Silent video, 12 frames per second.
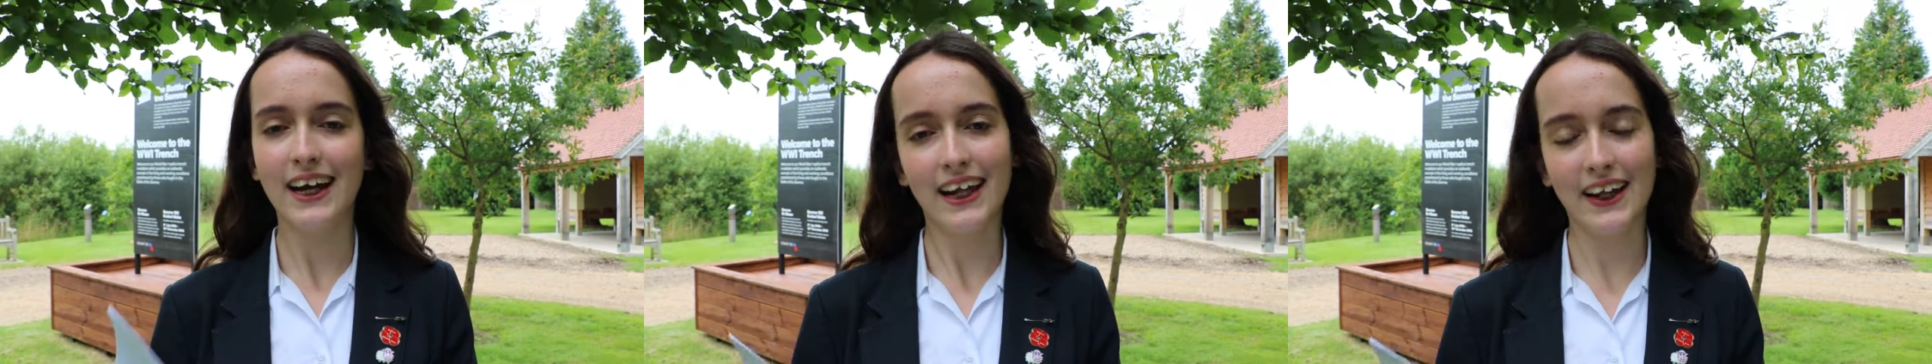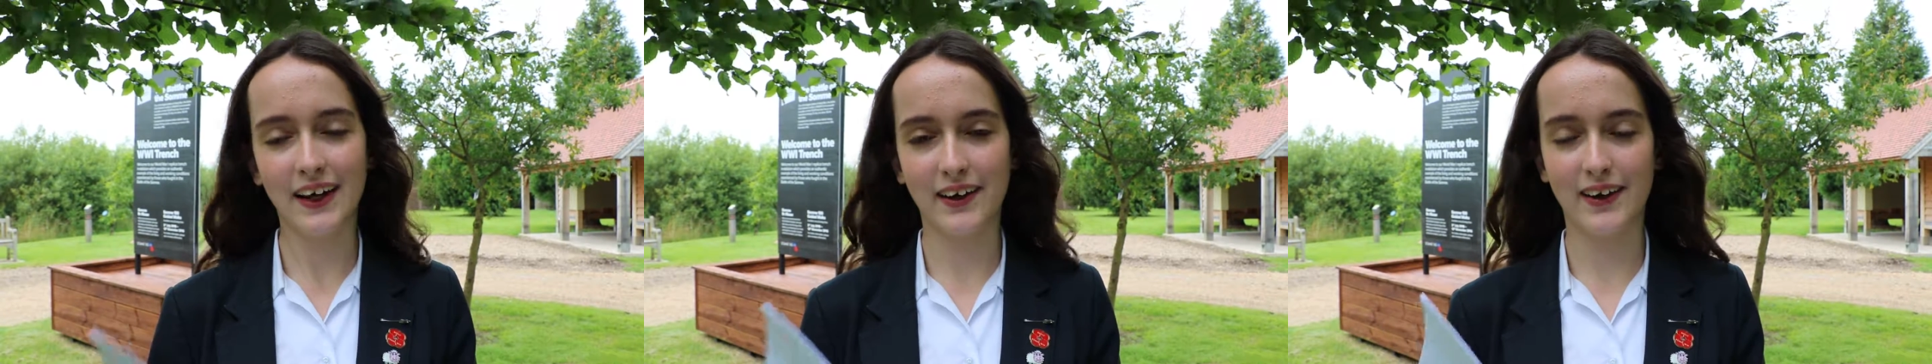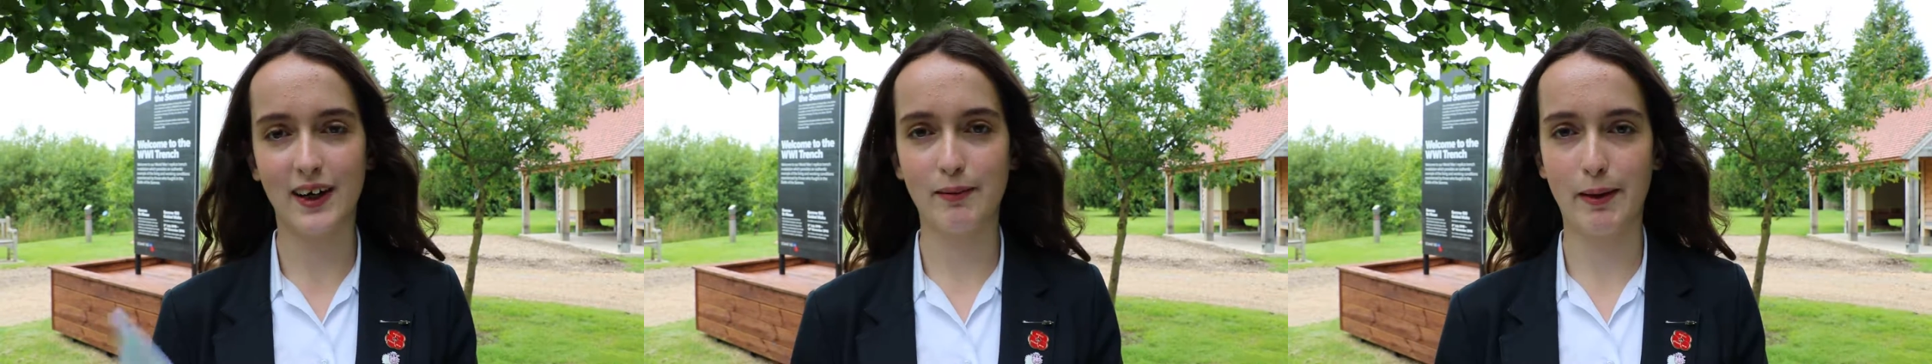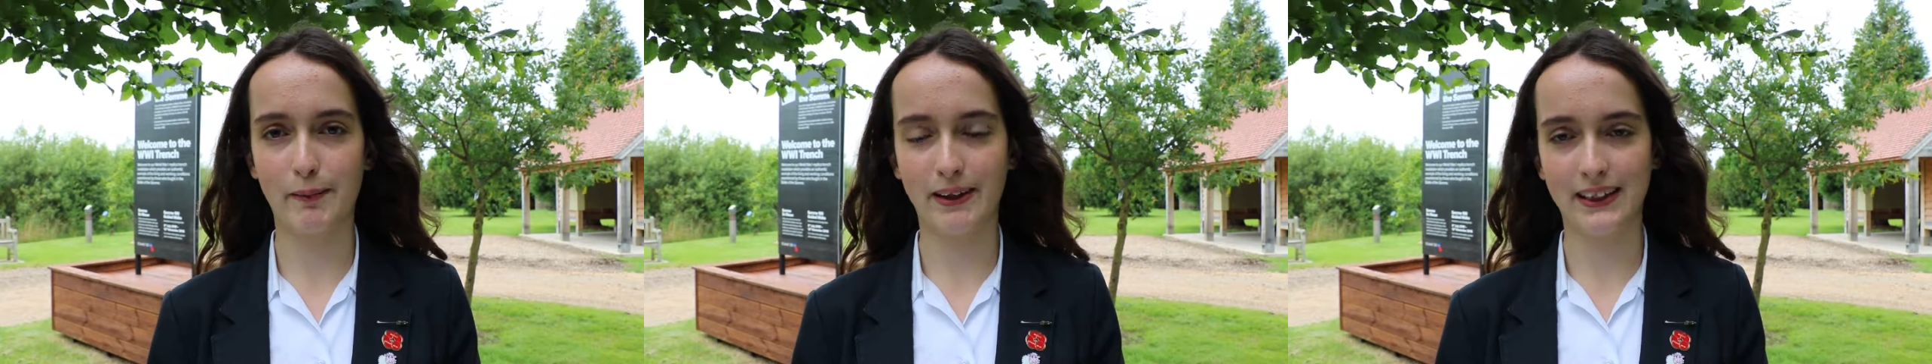Hello,
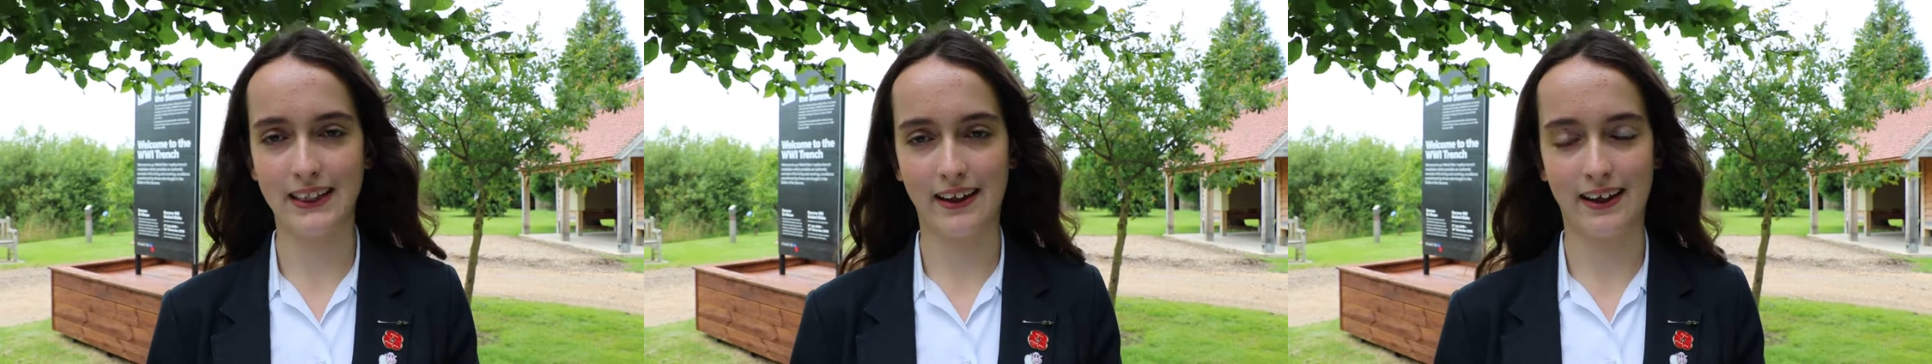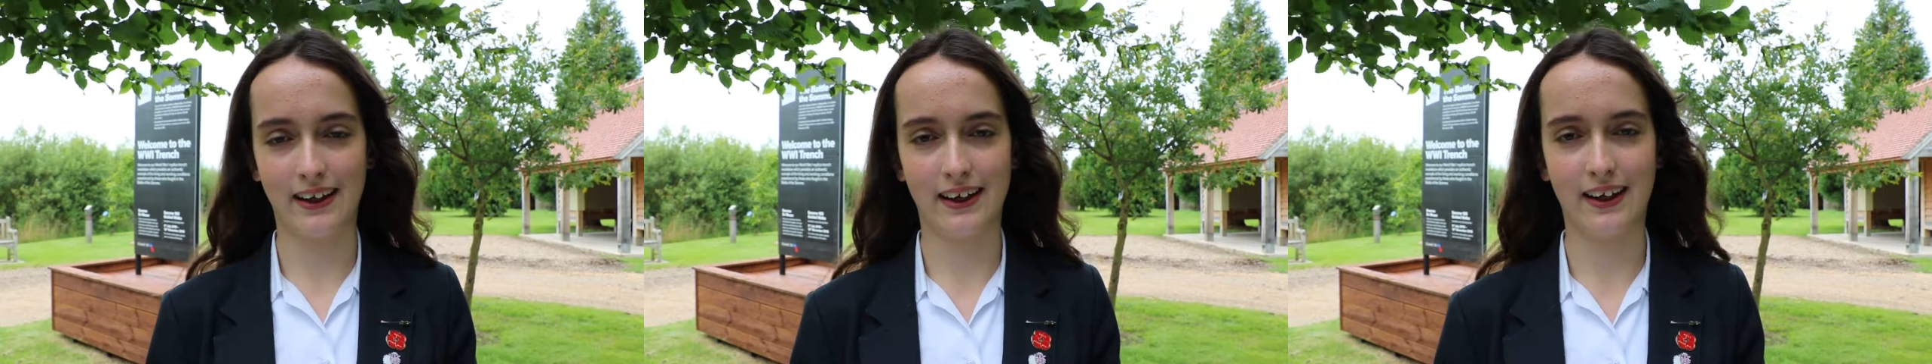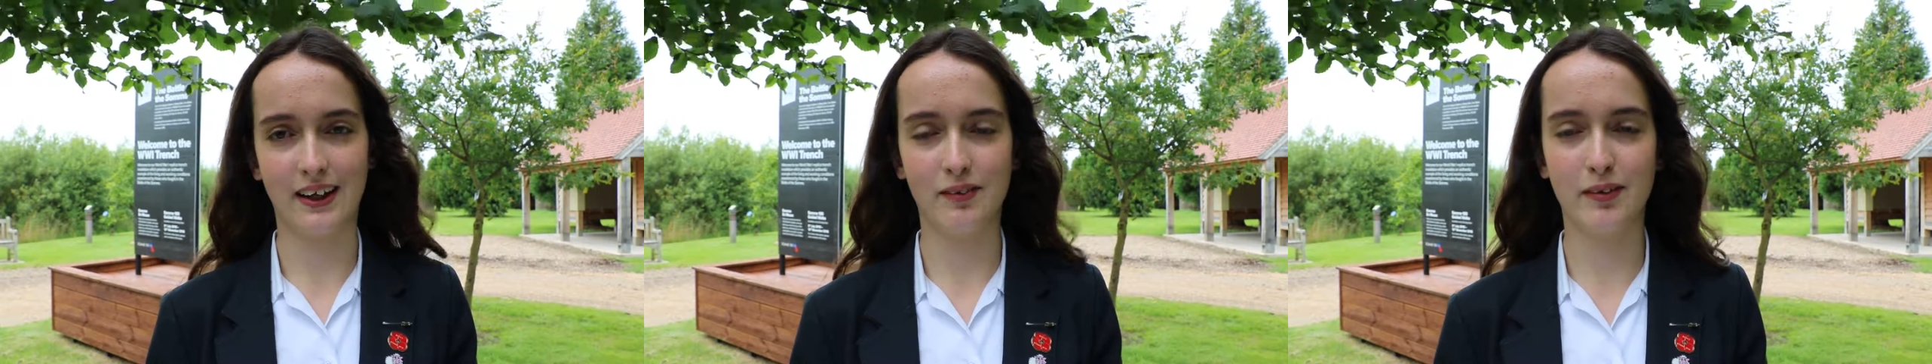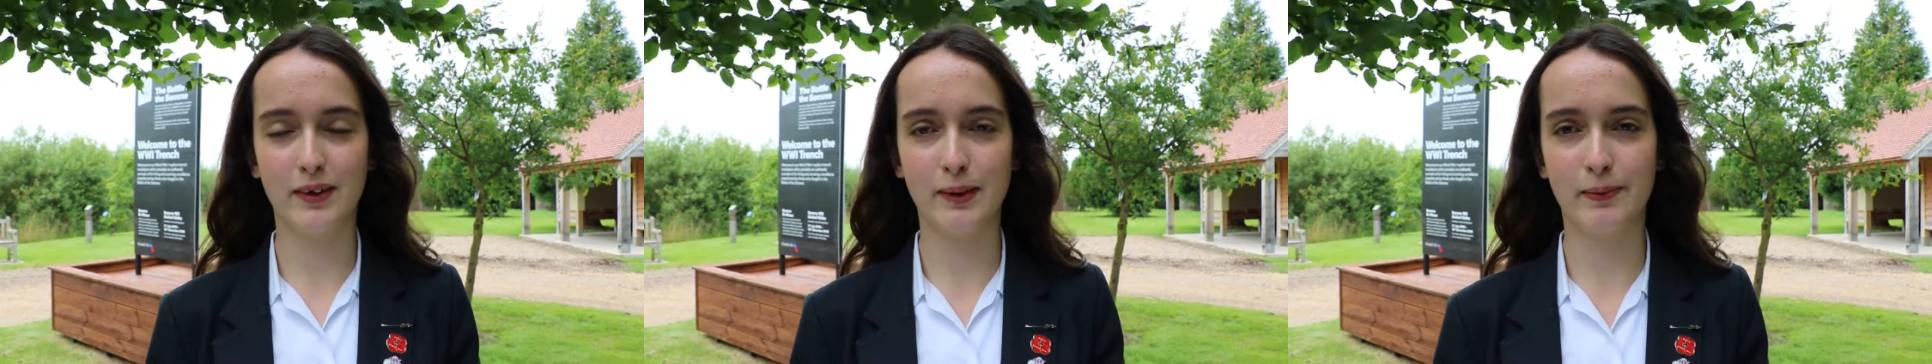I'm Emilie Challinor and I'm
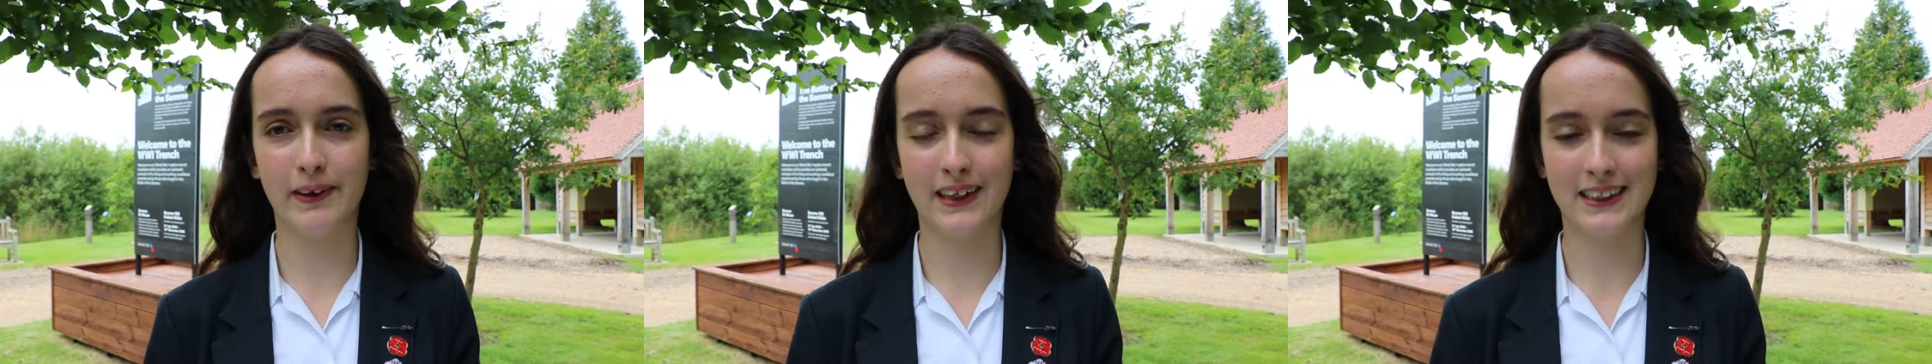from Newport